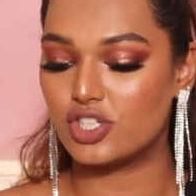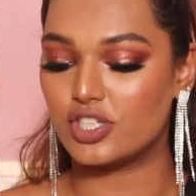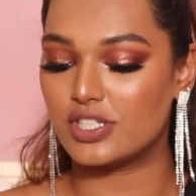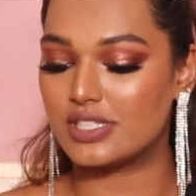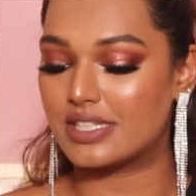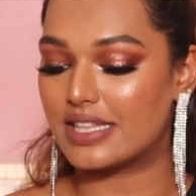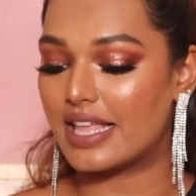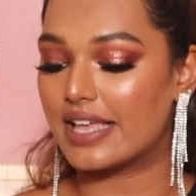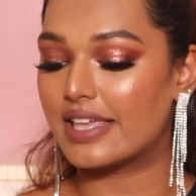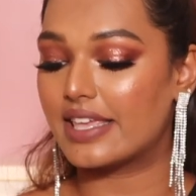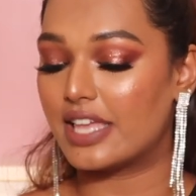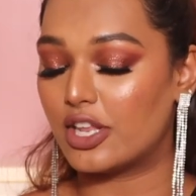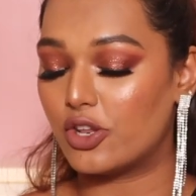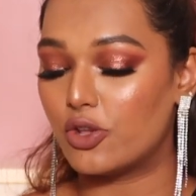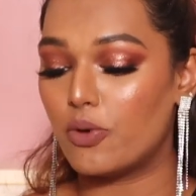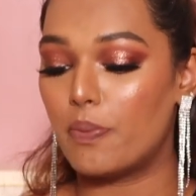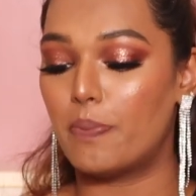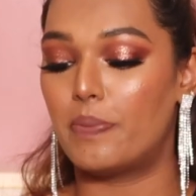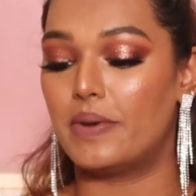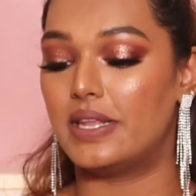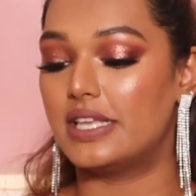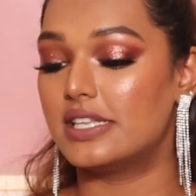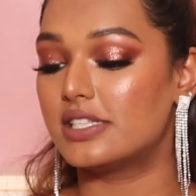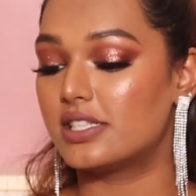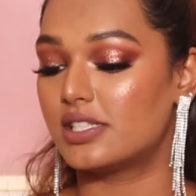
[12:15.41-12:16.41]
She's like, can you
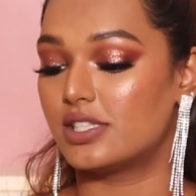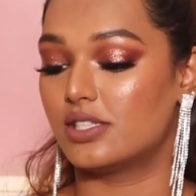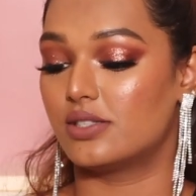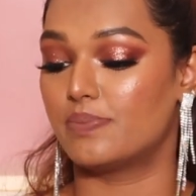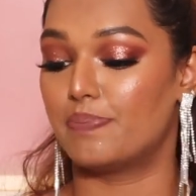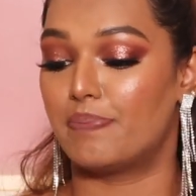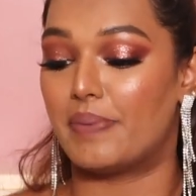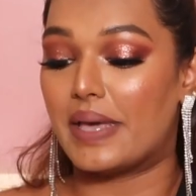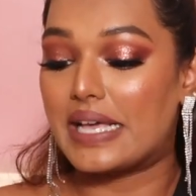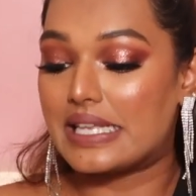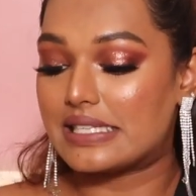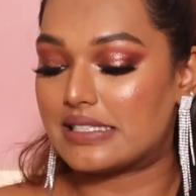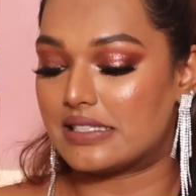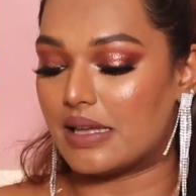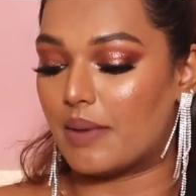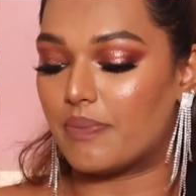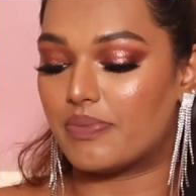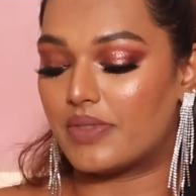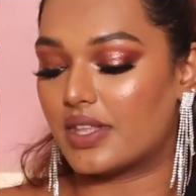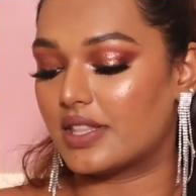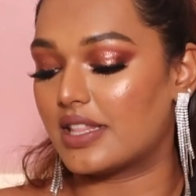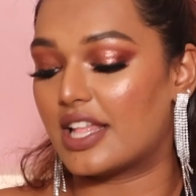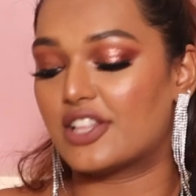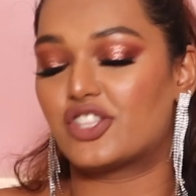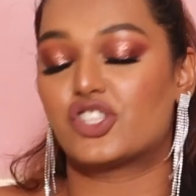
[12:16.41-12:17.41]
please pick
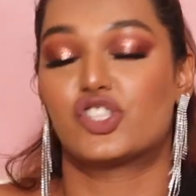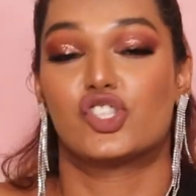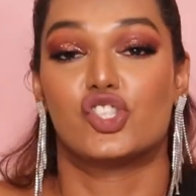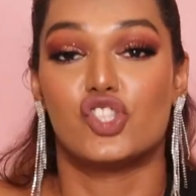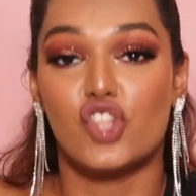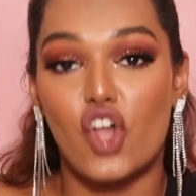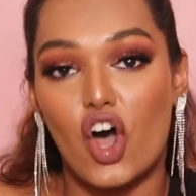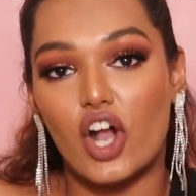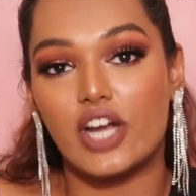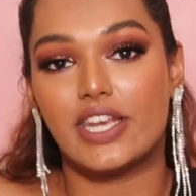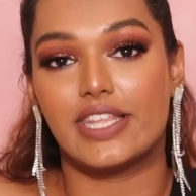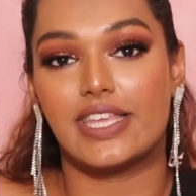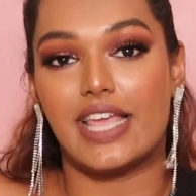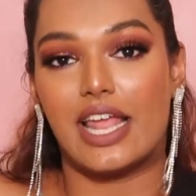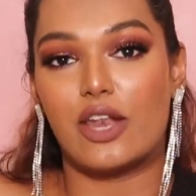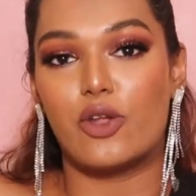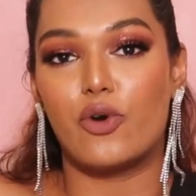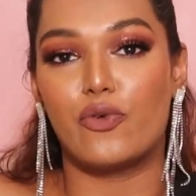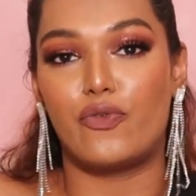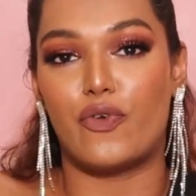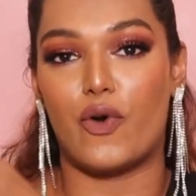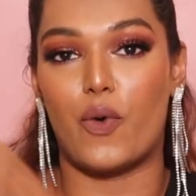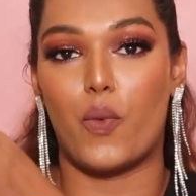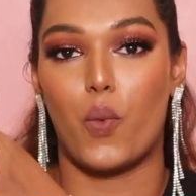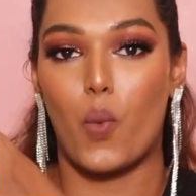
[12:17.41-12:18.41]
something that's not
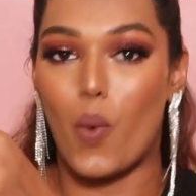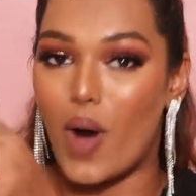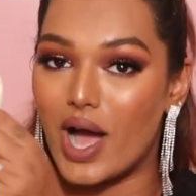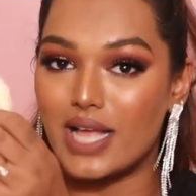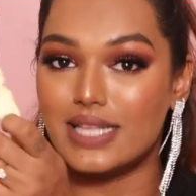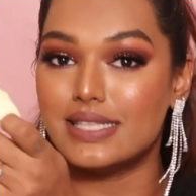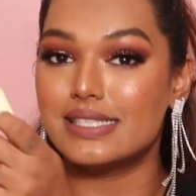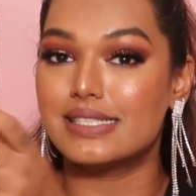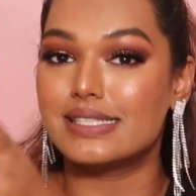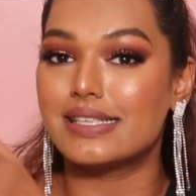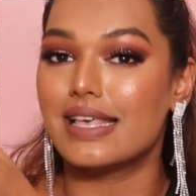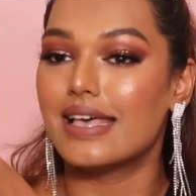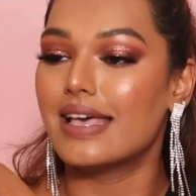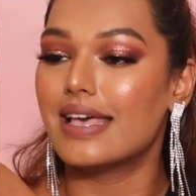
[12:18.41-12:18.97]
yellow for once?